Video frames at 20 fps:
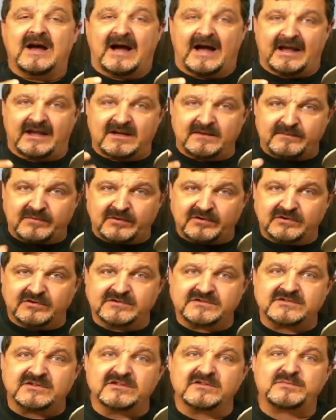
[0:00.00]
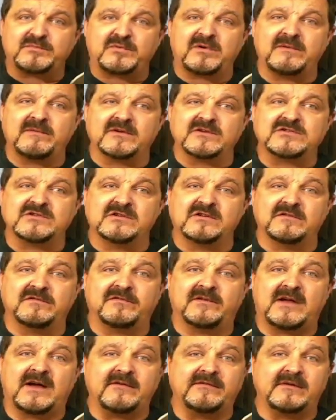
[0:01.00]
I can produce those pretty much on the
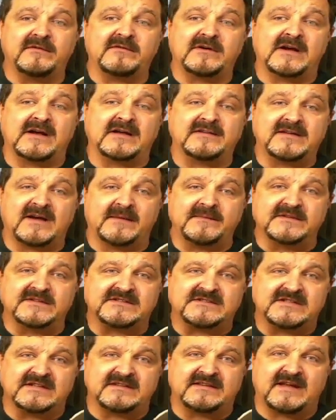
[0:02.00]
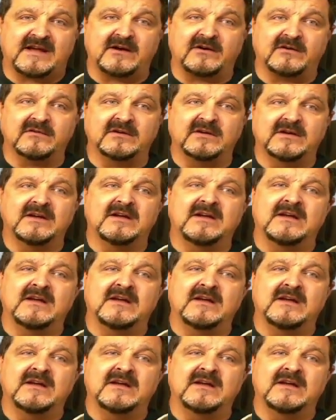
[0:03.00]
fly whenever I got time to sit down.